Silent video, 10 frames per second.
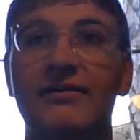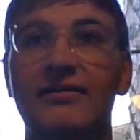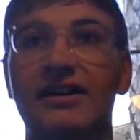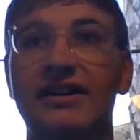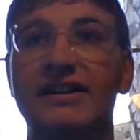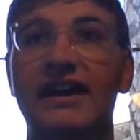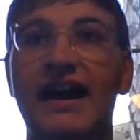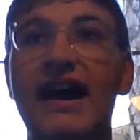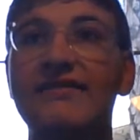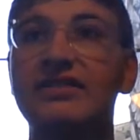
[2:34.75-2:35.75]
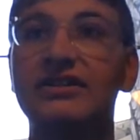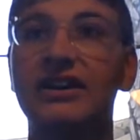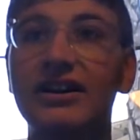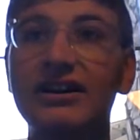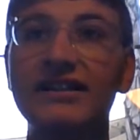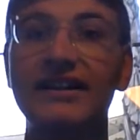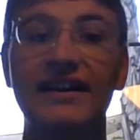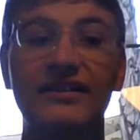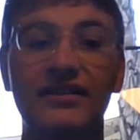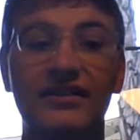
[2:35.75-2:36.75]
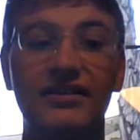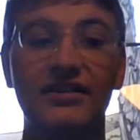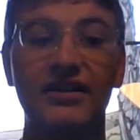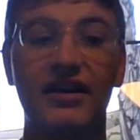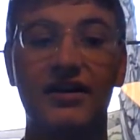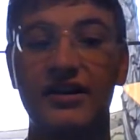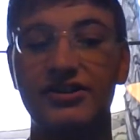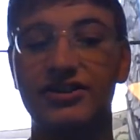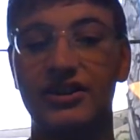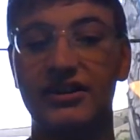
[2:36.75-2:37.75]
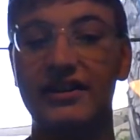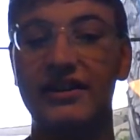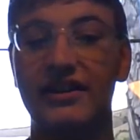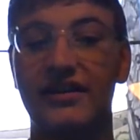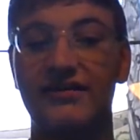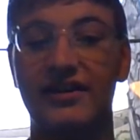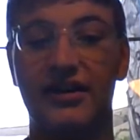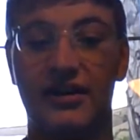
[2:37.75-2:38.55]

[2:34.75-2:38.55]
but they have to learn to get along on a journey of